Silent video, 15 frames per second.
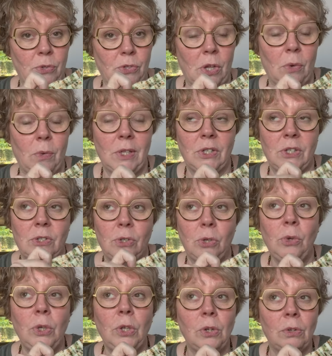so it's
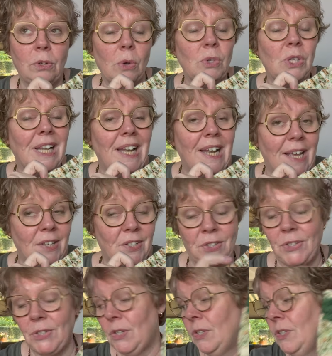€2
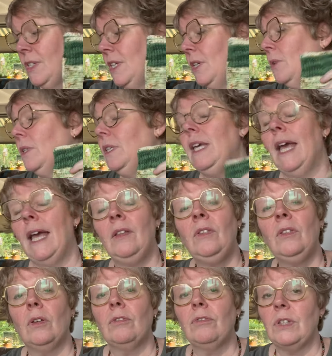less until the
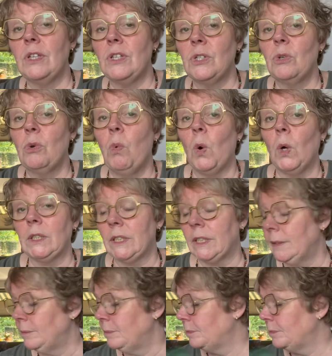end of this quarter.